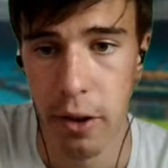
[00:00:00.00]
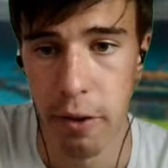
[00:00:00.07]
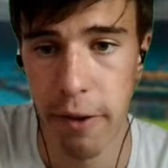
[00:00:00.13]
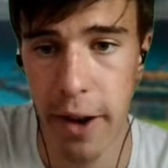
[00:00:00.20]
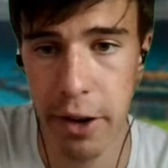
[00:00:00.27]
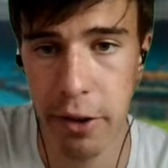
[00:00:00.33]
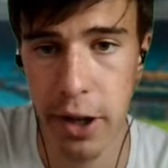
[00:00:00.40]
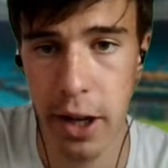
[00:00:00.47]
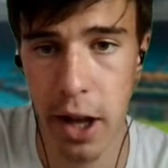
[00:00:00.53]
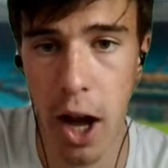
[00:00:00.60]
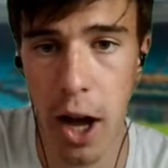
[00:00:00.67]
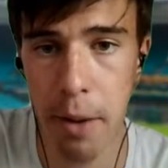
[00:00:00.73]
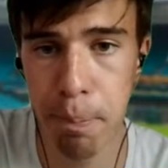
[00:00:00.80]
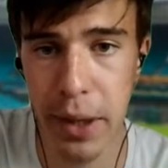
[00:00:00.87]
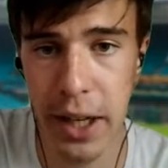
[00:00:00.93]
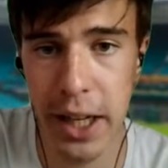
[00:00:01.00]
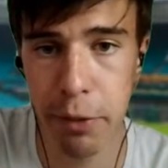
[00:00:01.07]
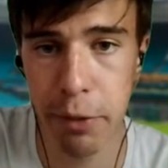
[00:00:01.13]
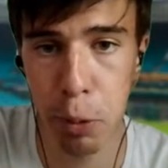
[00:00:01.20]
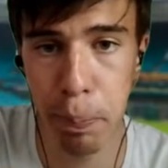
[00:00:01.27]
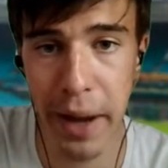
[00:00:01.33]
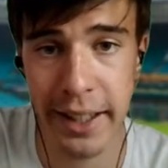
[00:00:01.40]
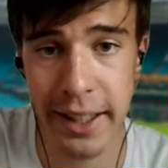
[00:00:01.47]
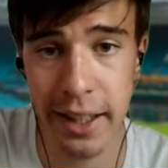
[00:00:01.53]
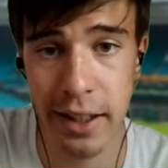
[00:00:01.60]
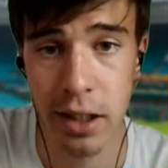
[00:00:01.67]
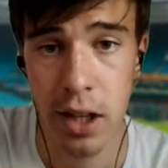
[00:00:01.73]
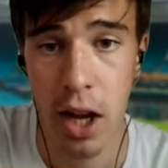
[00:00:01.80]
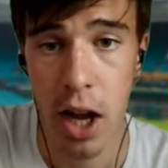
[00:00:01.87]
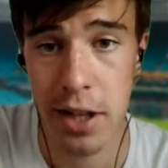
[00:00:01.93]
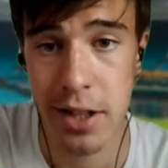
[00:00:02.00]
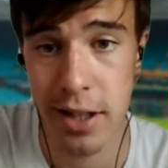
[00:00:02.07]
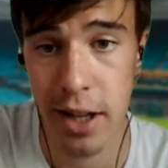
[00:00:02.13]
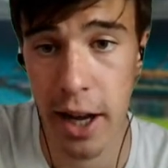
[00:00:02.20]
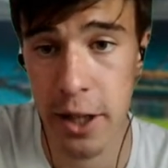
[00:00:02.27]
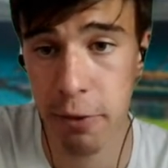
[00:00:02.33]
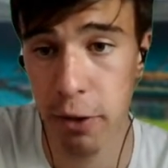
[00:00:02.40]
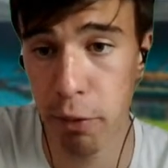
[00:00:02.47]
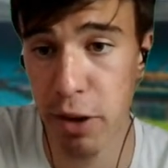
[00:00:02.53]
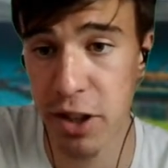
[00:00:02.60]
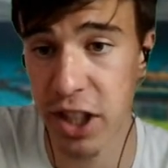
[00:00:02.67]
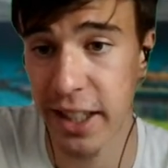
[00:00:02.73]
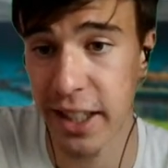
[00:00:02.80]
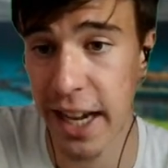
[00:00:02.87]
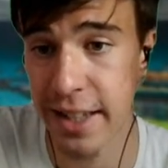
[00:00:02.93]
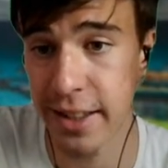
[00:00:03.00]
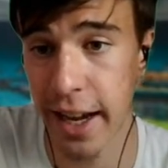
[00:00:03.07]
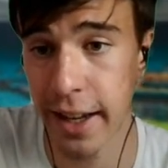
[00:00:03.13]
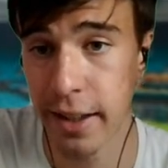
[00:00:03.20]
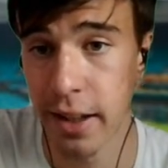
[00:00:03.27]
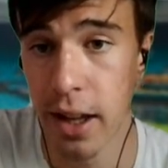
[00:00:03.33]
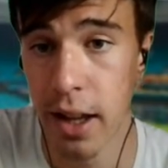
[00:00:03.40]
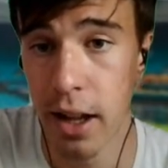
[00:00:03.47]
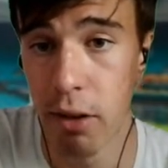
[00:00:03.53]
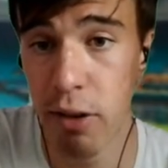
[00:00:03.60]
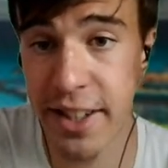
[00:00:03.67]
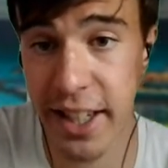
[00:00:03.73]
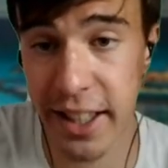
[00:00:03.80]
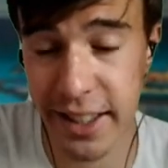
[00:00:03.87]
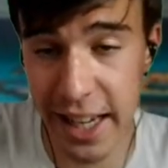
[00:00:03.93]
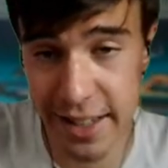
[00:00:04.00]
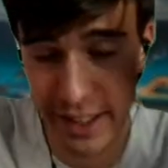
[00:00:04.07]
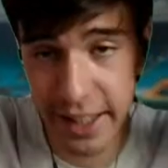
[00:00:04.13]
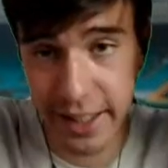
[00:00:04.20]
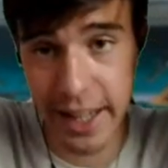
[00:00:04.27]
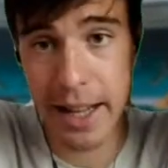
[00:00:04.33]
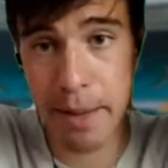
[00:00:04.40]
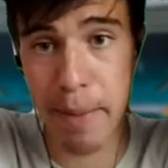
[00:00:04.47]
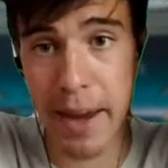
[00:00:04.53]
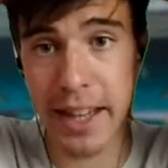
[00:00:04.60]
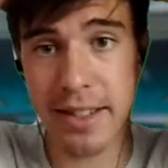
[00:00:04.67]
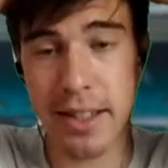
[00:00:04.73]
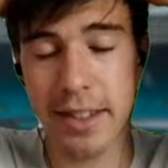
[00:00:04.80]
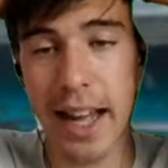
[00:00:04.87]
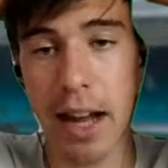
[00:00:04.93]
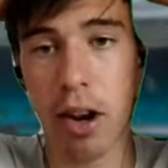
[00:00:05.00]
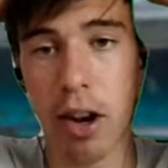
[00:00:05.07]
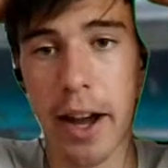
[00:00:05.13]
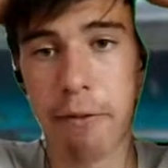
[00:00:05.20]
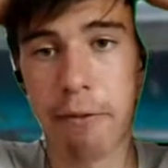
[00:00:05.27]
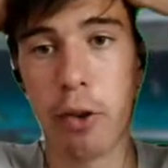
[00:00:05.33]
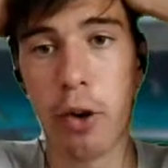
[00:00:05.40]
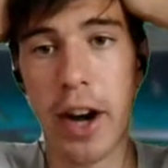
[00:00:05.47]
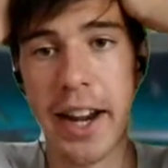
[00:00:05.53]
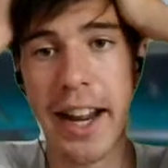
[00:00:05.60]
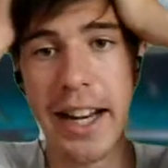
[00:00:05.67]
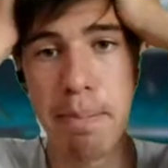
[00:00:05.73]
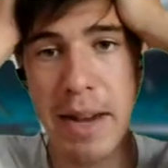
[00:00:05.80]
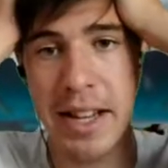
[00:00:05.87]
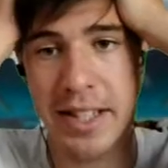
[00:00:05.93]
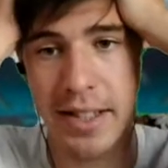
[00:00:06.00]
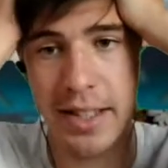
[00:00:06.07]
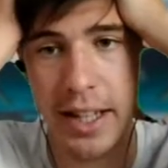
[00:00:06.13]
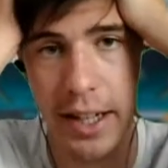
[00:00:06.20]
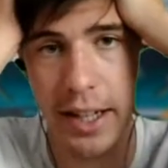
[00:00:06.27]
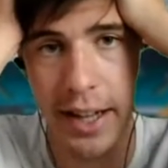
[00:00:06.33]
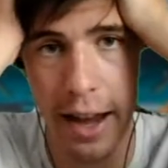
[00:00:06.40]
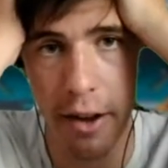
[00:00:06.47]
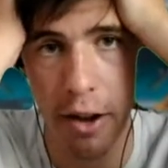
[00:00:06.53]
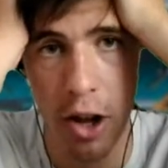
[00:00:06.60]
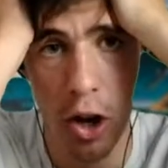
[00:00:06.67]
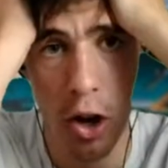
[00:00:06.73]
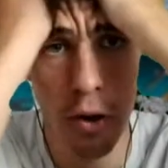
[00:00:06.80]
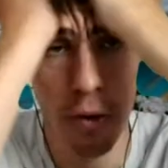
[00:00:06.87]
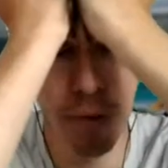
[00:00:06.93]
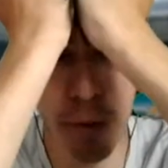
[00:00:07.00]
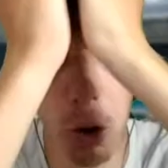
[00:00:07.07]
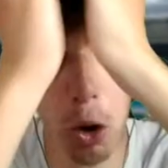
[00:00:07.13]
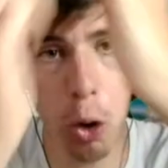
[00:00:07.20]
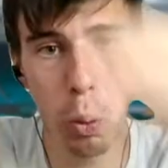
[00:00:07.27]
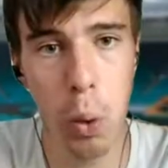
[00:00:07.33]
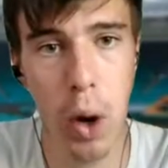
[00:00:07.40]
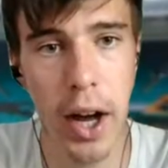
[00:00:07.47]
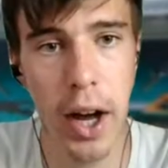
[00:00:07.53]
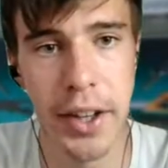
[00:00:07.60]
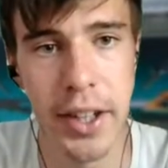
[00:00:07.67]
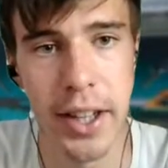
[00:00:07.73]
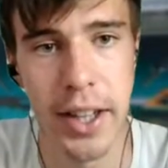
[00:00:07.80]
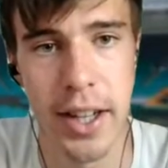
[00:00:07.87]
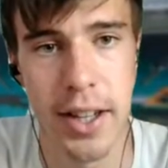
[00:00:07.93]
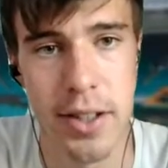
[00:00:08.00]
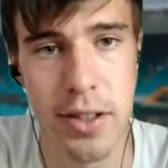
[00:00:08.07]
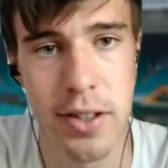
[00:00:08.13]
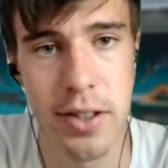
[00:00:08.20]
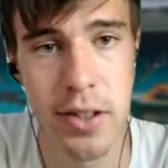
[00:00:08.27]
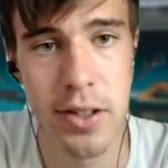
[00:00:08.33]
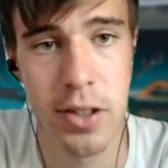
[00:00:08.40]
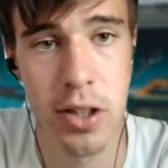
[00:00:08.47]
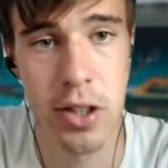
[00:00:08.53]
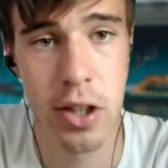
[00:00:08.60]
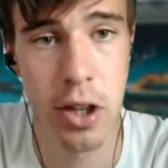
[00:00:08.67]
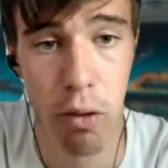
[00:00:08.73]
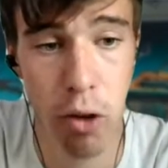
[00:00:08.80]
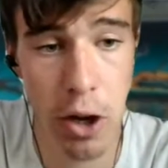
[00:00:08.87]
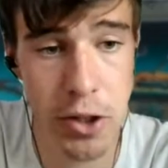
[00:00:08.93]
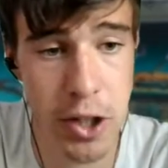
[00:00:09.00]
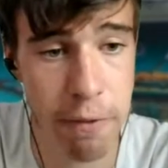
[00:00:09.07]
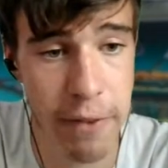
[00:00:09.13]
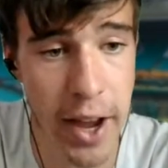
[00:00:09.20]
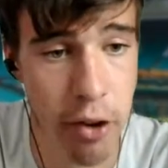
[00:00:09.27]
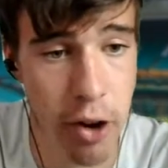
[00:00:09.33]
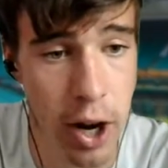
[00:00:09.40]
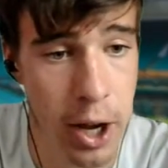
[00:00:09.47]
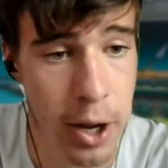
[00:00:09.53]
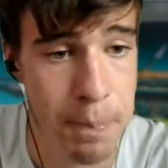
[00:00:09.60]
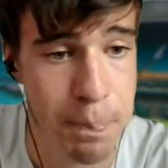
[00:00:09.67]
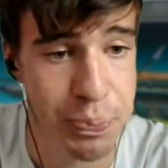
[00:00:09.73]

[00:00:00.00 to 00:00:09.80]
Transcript: Federer, unbelievable backhand. A slice from Richard Gasquet. Richard Gasquet nearly makes down line forehand and he missed in the net. 4-1 to Roger Federer.